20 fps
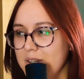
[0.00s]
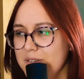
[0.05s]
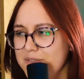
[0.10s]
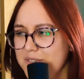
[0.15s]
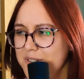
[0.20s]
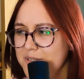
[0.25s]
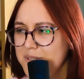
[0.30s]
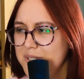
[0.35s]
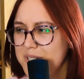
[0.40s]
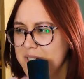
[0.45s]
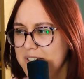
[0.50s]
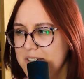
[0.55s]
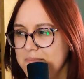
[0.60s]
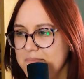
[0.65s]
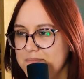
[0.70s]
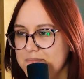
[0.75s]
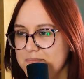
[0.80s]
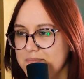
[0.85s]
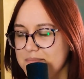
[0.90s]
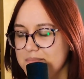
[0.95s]

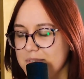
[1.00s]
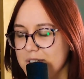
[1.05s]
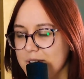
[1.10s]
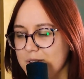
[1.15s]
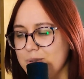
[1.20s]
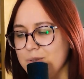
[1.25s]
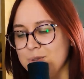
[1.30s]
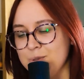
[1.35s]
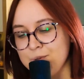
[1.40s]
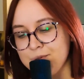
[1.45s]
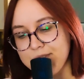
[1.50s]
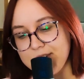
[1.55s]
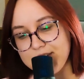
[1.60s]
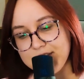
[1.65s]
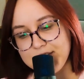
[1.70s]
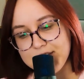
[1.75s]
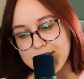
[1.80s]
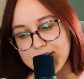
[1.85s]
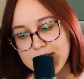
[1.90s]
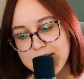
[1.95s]
very
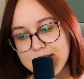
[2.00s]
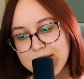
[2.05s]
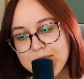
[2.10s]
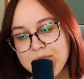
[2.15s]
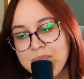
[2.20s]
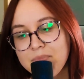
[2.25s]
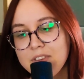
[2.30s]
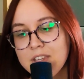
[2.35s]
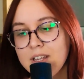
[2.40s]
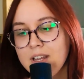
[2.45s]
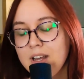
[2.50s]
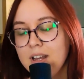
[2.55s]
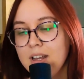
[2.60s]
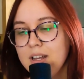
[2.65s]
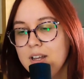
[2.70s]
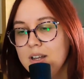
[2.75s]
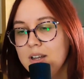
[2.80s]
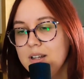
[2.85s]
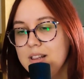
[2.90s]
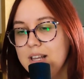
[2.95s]
controversial,
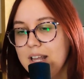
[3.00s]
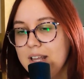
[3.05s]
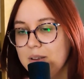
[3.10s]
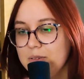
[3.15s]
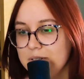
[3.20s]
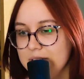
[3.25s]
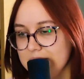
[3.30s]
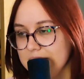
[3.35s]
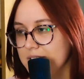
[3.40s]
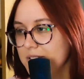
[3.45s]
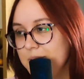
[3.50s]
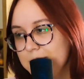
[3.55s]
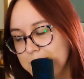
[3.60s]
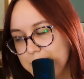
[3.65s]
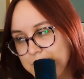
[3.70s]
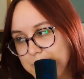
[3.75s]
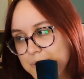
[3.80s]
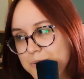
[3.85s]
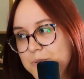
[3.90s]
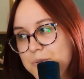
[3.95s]
like when it
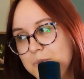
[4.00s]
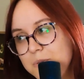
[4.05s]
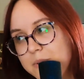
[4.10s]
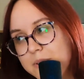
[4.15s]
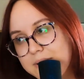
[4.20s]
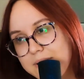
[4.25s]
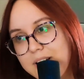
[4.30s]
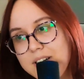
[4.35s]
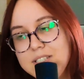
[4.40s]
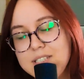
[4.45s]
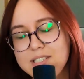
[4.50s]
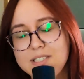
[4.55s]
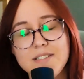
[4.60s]
comes to what